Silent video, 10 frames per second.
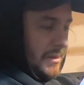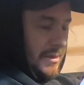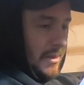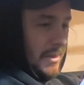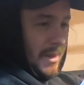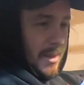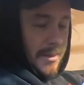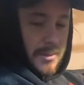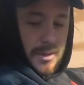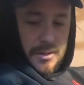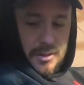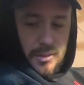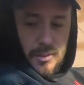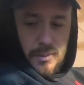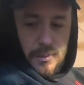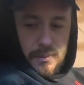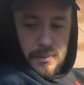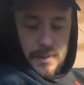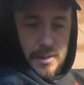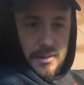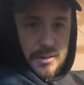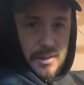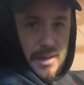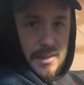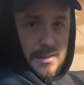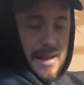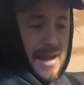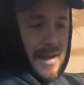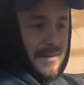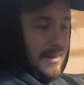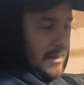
So just to illustrate that,